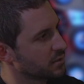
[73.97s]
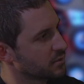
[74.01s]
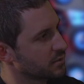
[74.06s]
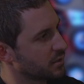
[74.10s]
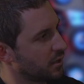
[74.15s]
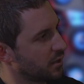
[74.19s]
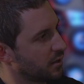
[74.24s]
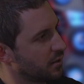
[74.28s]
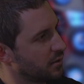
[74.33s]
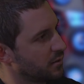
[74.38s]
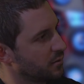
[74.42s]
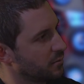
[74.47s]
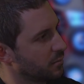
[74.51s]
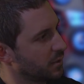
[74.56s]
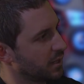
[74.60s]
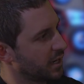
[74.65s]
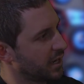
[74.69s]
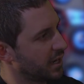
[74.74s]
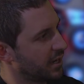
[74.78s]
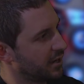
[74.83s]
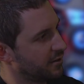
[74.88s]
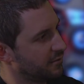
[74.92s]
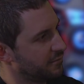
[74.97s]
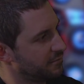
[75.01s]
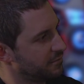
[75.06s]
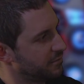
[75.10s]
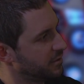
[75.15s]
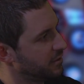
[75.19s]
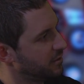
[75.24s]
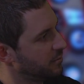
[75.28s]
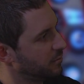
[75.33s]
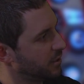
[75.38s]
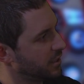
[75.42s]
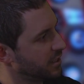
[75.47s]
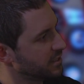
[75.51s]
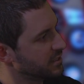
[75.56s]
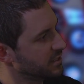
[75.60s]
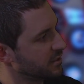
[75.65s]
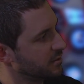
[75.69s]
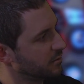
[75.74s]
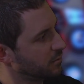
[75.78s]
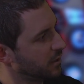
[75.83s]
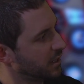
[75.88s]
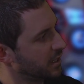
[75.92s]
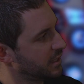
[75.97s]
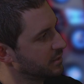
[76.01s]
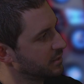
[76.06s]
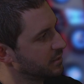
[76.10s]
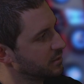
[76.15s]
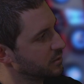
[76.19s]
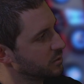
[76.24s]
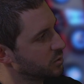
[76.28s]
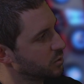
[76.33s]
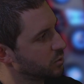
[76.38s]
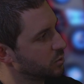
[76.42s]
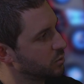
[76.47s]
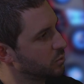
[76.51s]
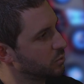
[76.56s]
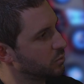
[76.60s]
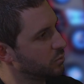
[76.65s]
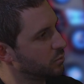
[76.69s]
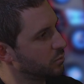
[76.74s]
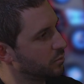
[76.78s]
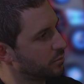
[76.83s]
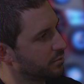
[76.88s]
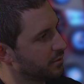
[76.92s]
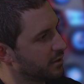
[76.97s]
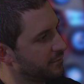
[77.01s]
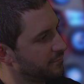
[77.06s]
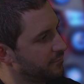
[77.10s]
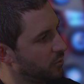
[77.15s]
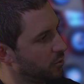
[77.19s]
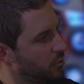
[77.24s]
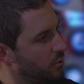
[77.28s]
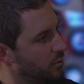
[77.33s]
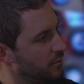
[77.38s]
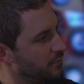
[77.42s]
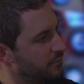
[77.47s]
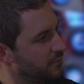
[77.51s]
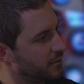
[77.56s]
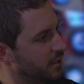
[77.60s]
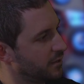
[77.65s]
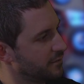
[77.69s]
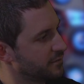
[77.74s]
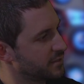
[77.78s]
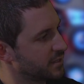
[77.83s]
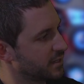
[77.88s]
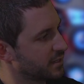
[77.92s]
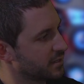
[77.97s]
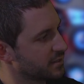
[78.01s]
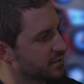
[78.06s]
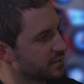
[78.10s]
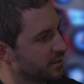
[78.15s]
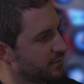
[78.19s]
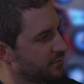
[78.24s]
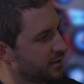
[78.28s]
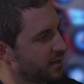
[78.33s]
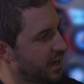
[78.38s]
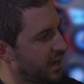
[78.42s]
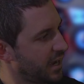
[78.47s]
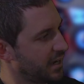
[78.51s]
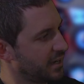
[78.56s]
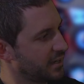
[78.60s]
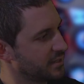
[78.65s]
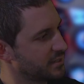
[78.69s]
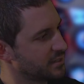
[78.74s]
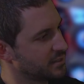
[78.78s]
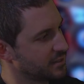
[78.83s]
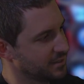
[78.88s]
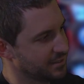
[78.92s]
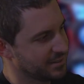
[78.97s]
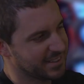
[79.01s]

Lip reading: So we have, what is it, 1, 2, 3, 4, 5, 6, 7, 8,